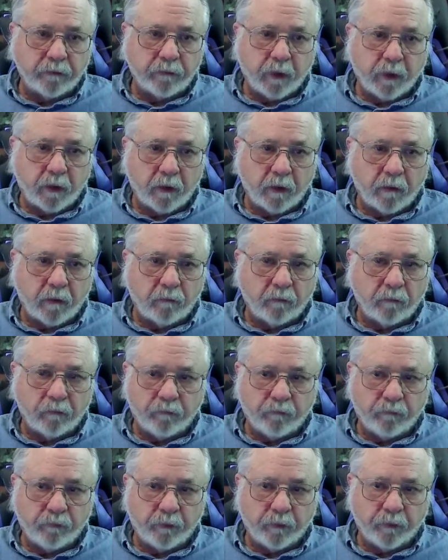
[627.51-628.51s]

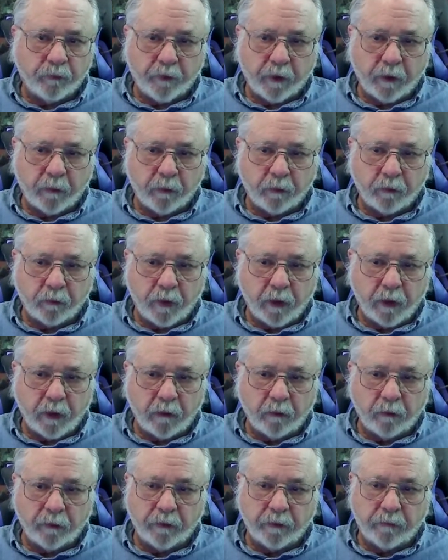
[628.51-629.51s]
For example, now
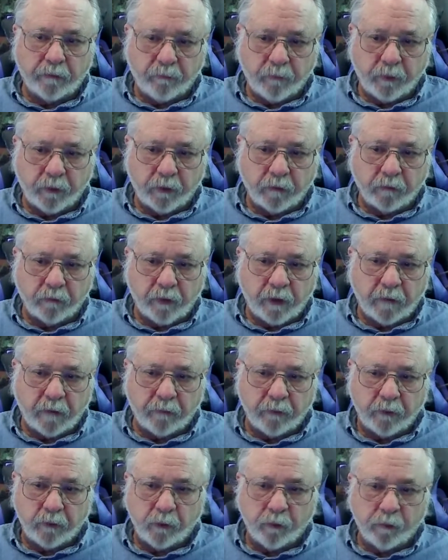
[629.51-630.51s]
we have
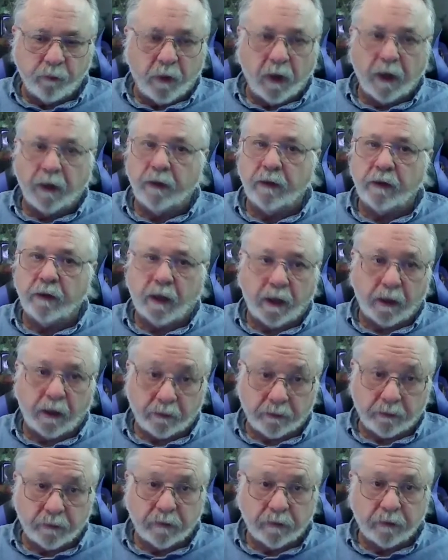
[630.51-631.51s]
the new Biden
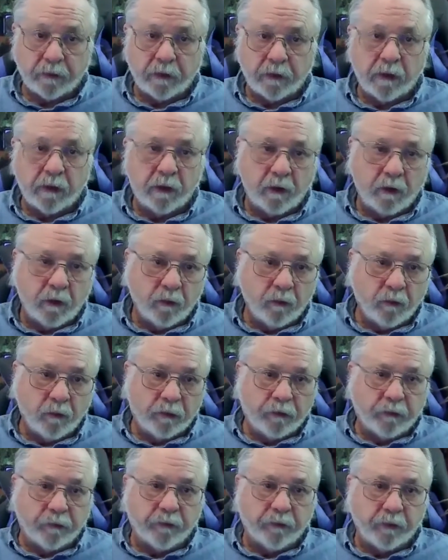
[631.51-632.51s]
Act,
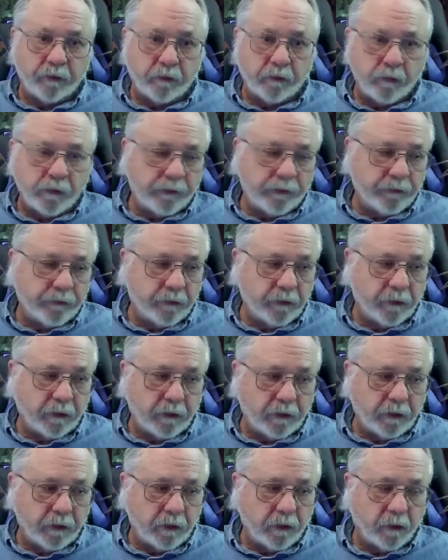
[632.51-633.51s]
which has increased the